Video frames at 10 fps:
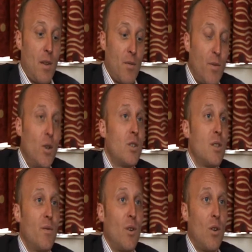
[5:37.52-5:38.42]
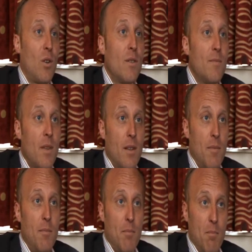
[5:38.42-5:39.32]
first of all,
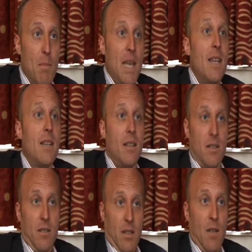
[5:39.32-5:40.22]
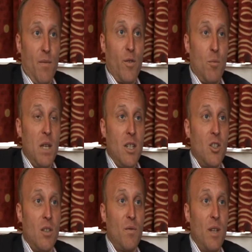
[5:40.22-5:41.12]
make
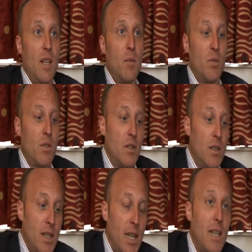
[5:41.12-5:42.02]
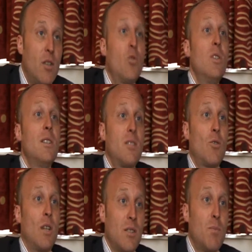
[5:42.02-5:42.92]
information available, increase
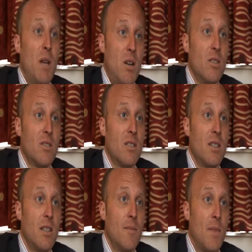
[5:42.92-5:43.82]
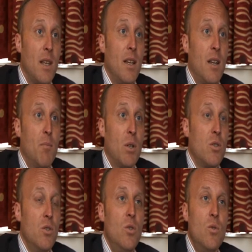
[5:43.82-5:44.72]
transparency,
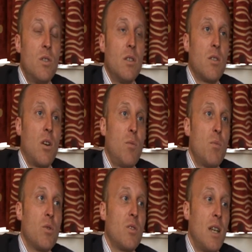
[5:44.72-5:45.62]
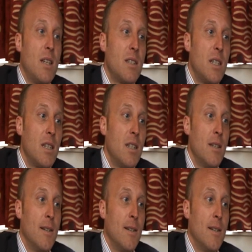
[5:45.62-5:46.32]
but use it almost as a